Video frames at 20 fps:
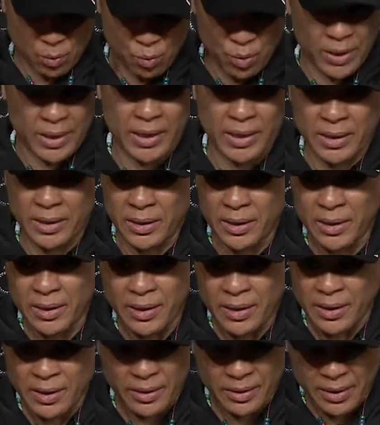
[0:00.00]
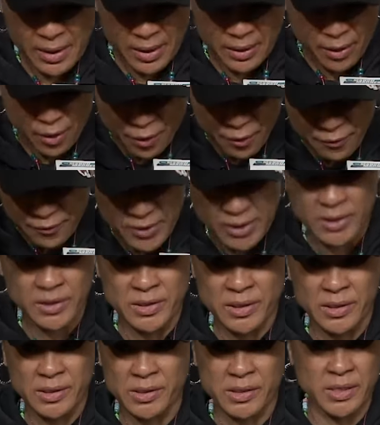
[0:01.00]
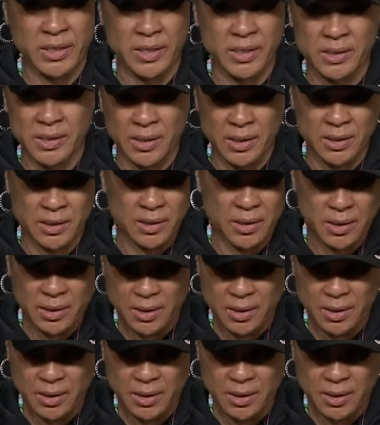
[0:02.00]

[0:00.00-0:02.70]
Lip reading: way that her vision sees it,